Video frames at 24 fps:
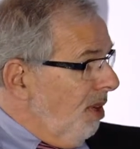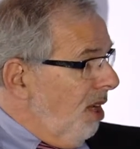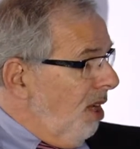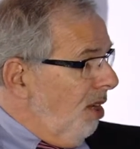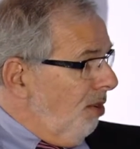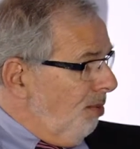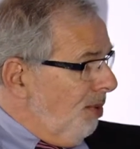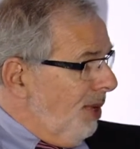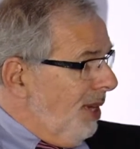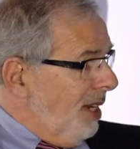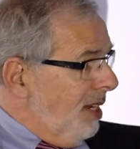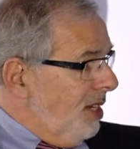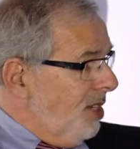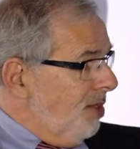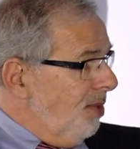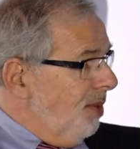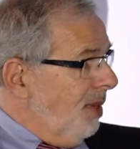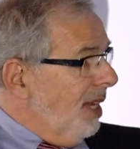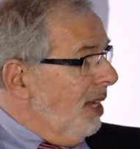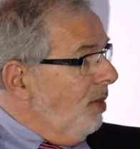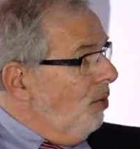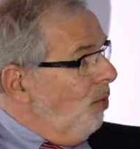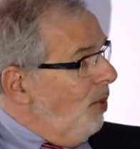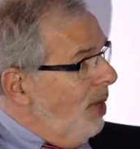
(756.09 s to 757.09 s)
already
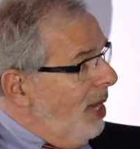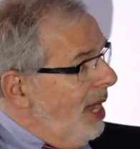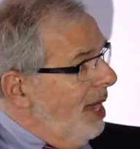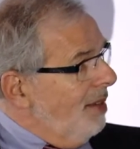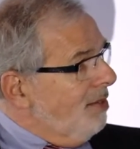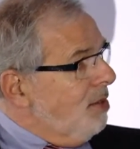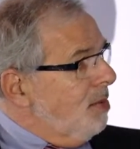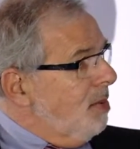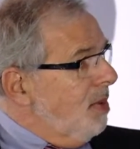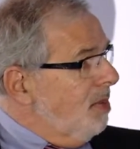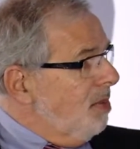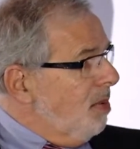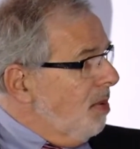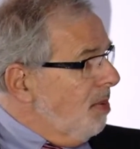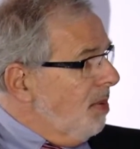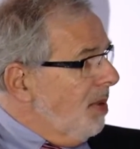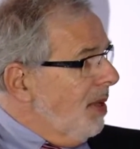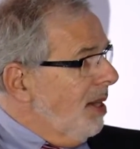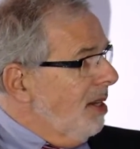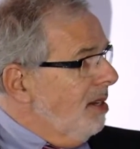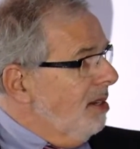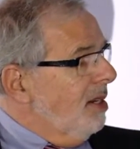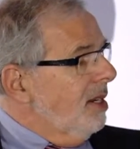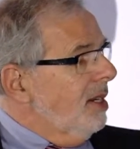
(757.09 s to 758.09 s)
doing. And we have to be
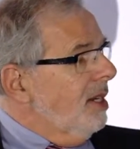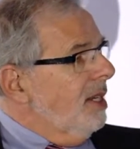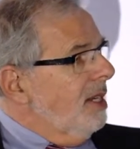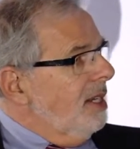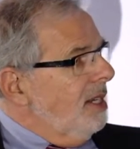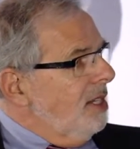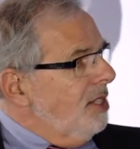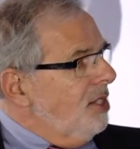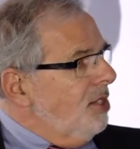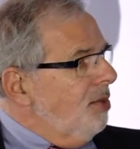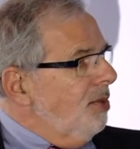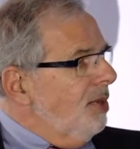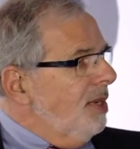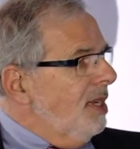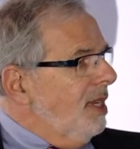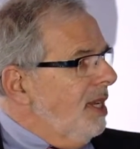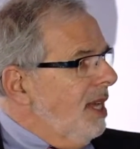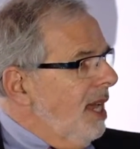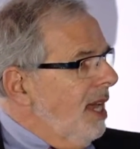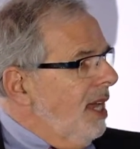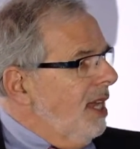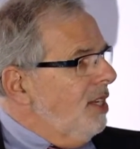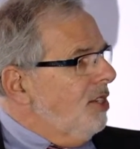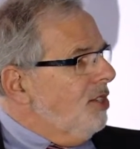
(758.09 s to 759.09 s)
prepared to
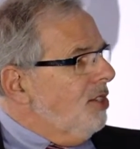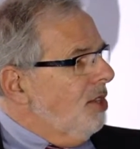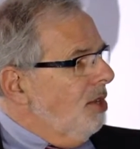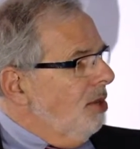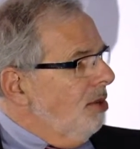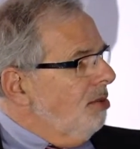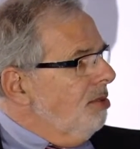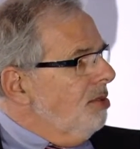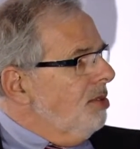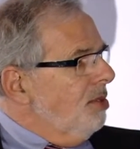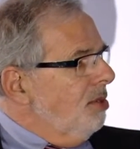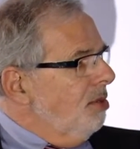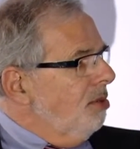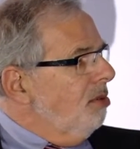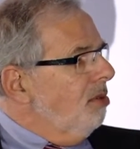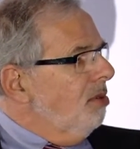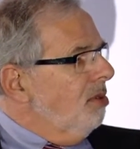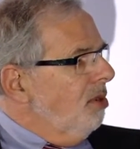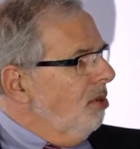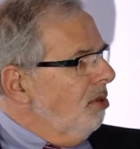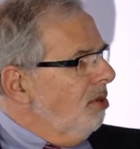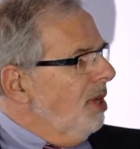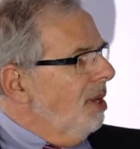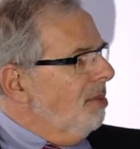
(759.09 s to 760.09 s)
engage those who
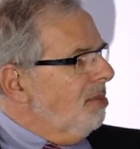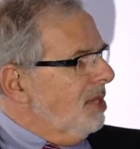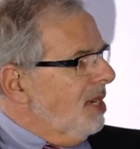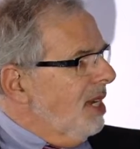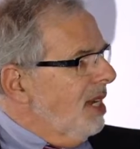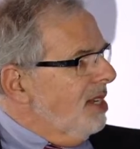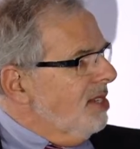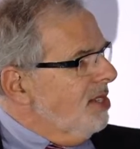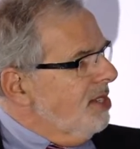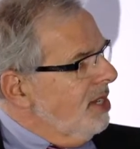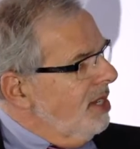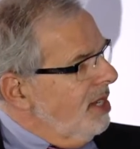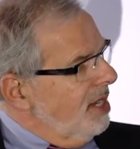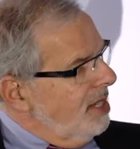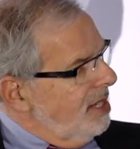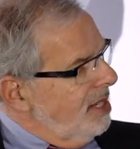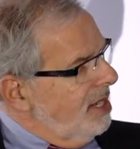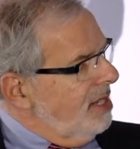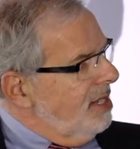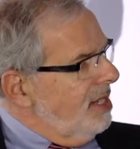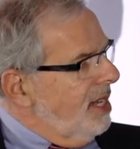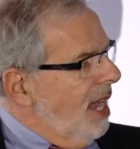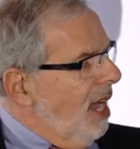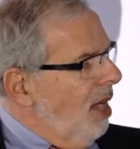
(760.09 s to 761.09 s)
come to us
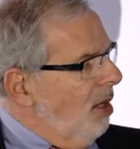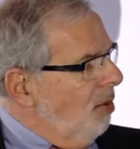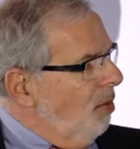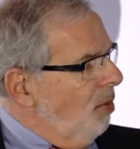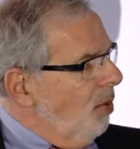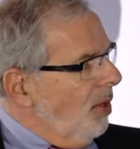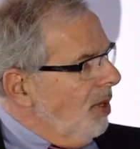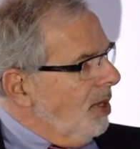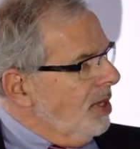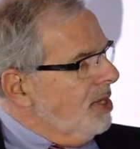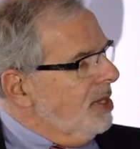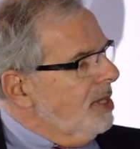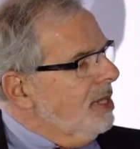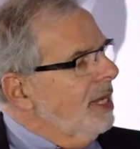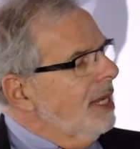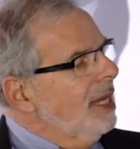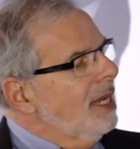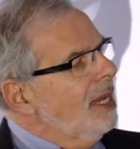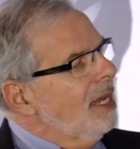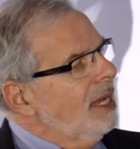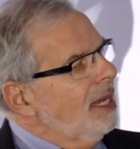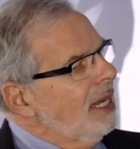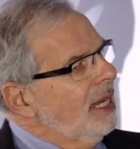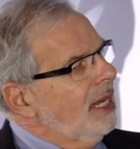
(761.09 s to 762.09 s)
to see how it works.
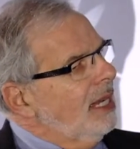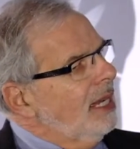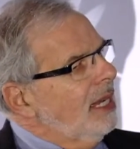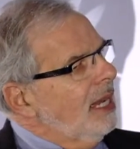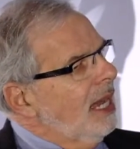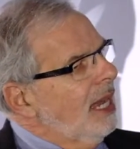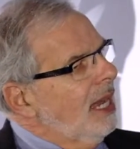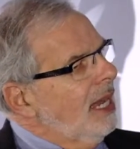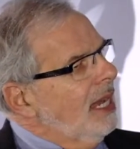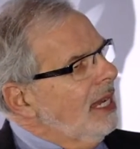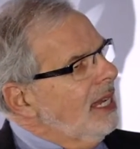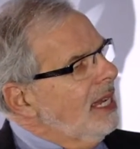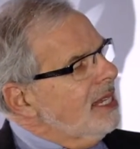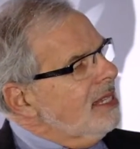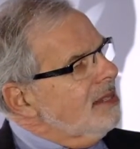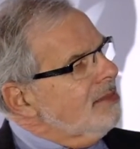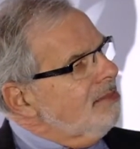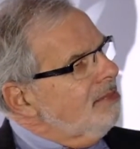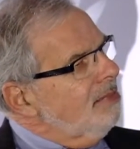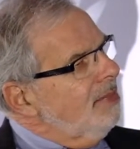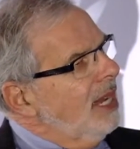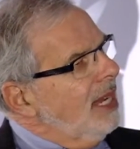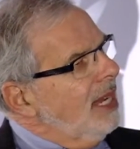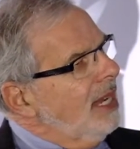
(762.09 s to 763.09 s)
I
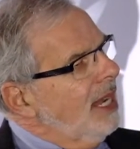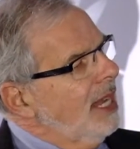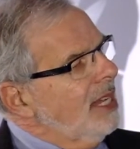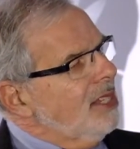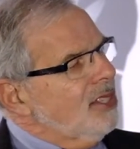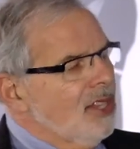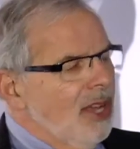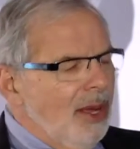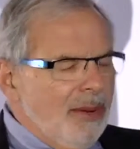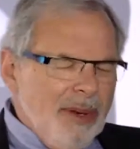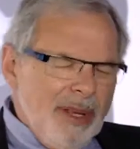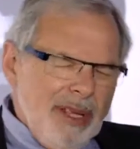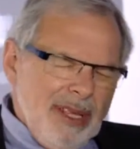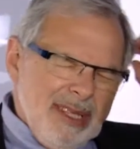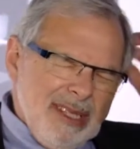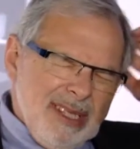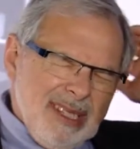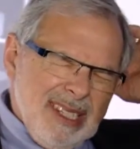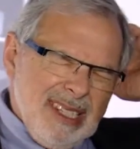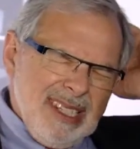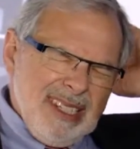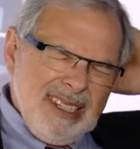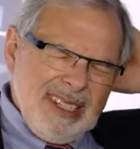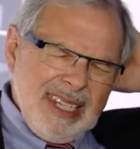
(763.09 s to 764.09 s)
guess my last comment on
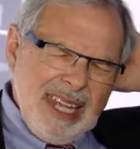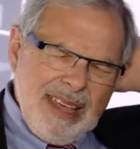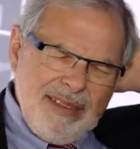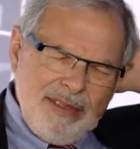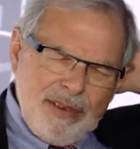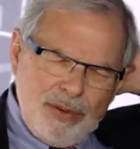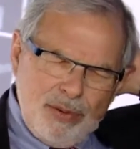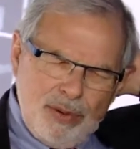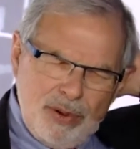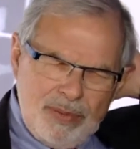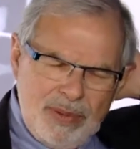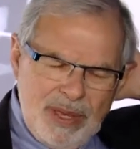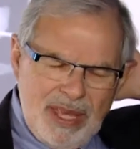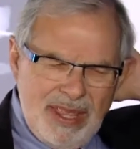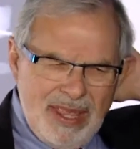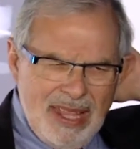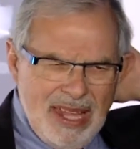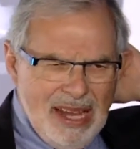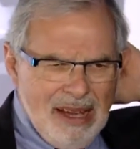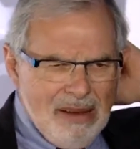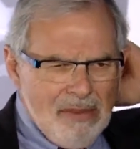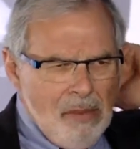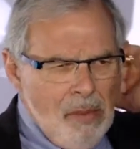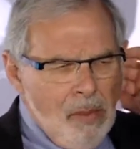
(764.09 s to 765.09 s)
this, David, would be
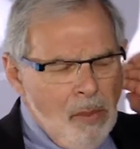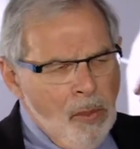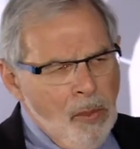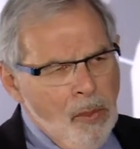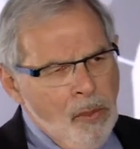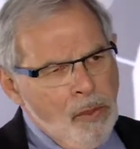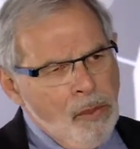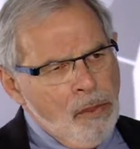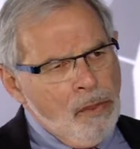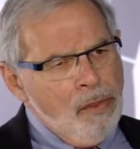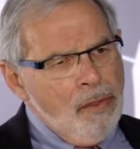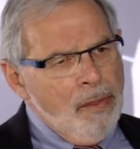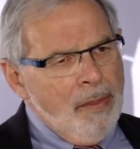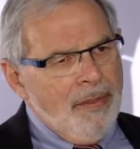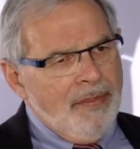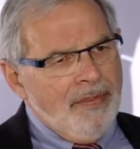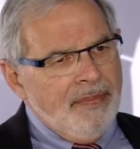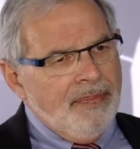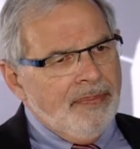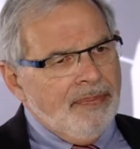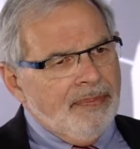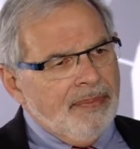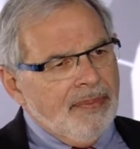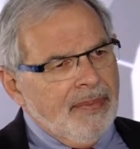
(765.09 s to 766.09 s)
that
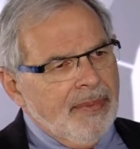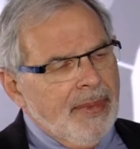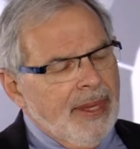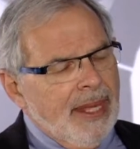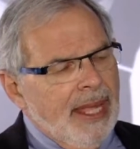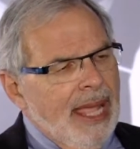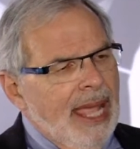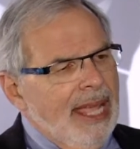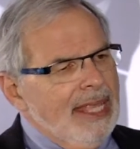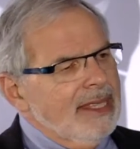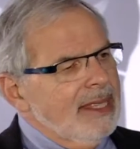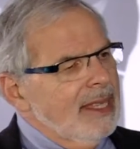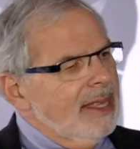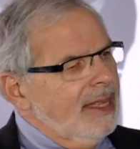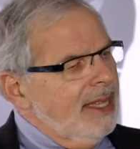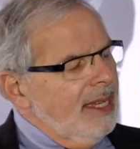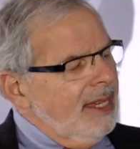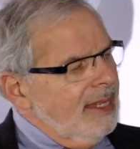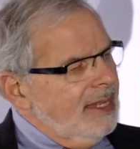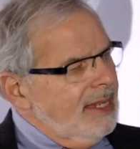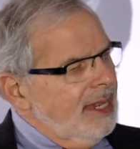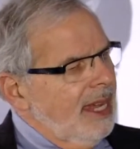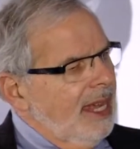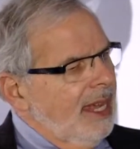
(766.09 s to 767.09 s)
as a
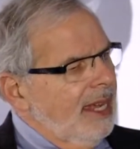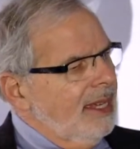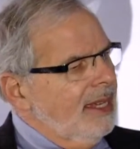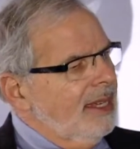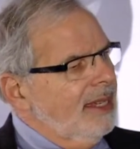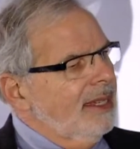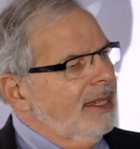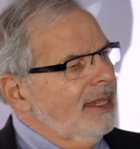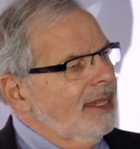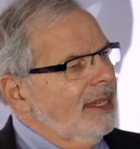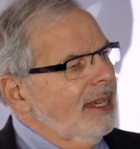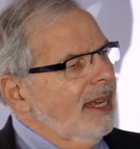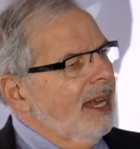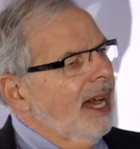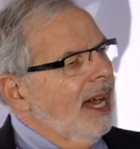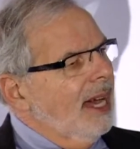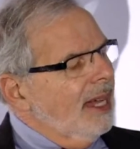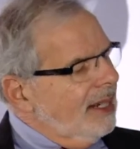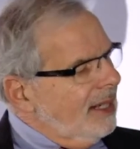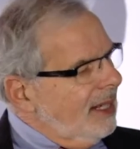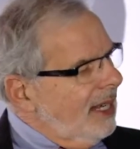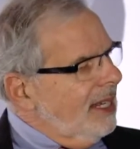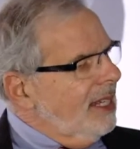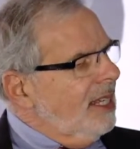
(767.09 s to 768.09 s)
think tank,
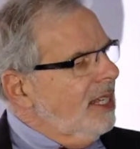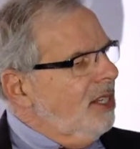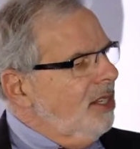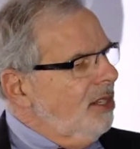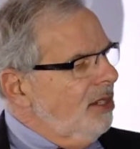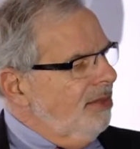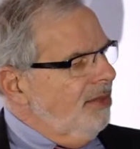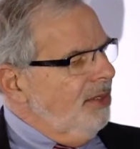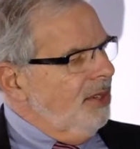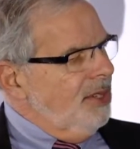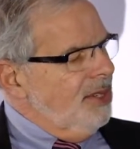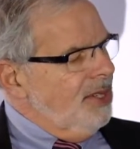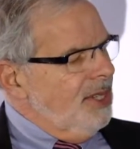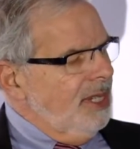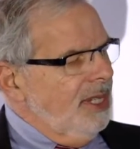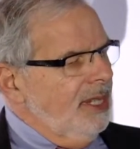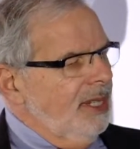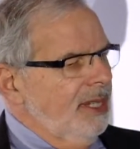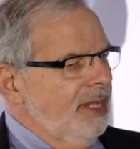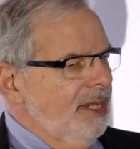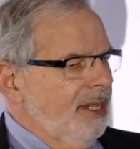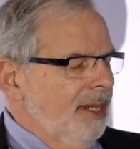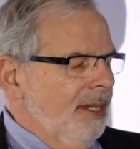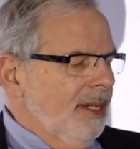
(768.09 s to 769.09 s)
unlike a
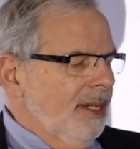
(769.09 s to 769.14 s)
university,